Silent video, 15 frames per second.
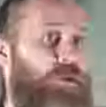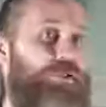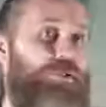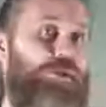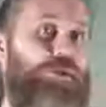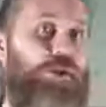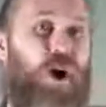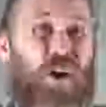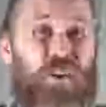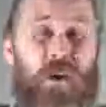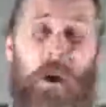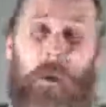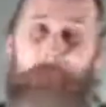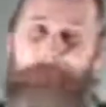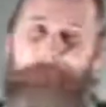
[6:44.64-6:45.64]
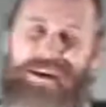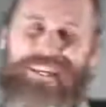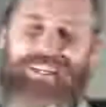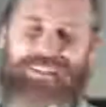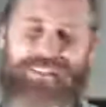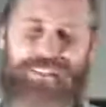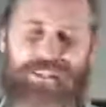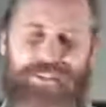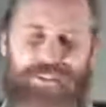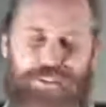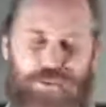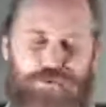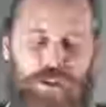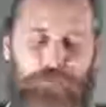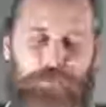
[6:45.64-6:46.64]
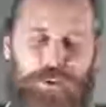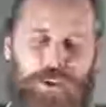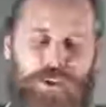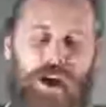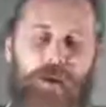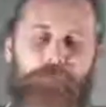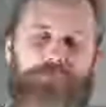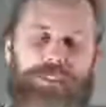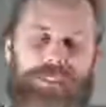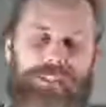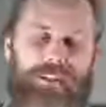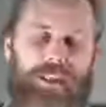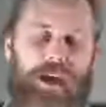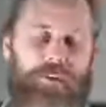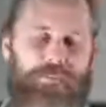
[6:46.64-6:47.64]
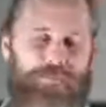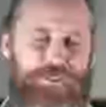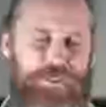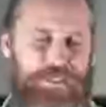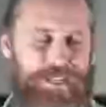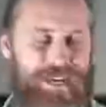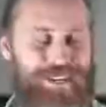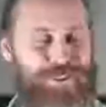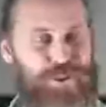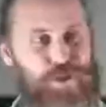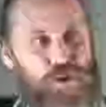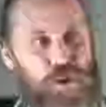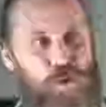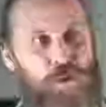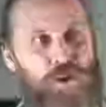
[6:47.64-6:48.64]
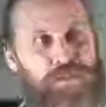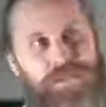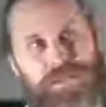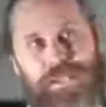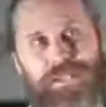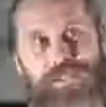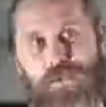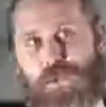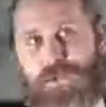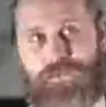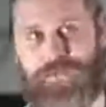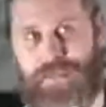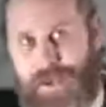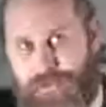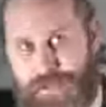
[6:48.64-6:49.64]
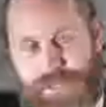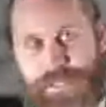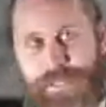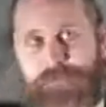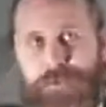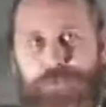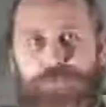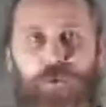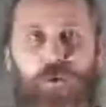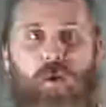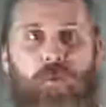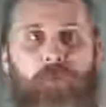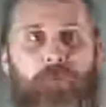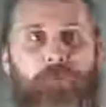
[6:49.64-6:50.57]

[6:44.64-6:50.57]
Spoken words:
And so, God, make this scripture come to life today. Show us things that we've never seen before.